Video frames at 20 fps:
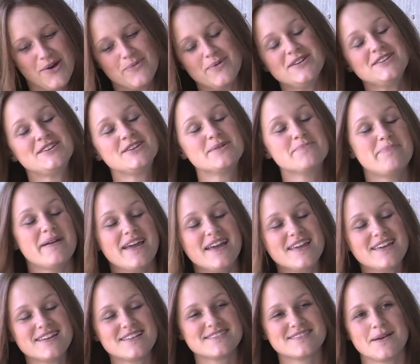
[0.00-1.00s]
When you're
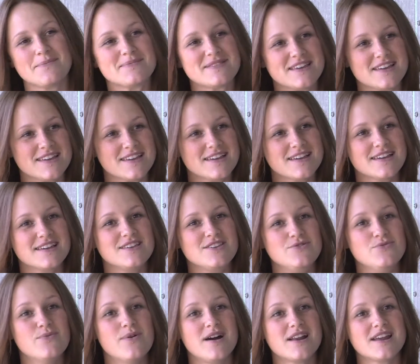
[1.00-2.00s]
baking something,
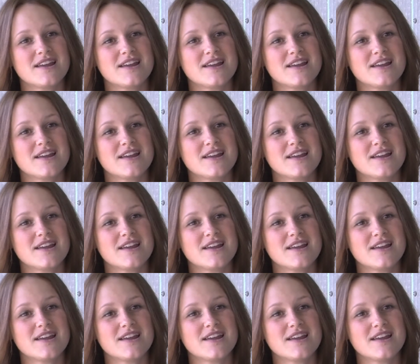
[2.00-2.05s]
you want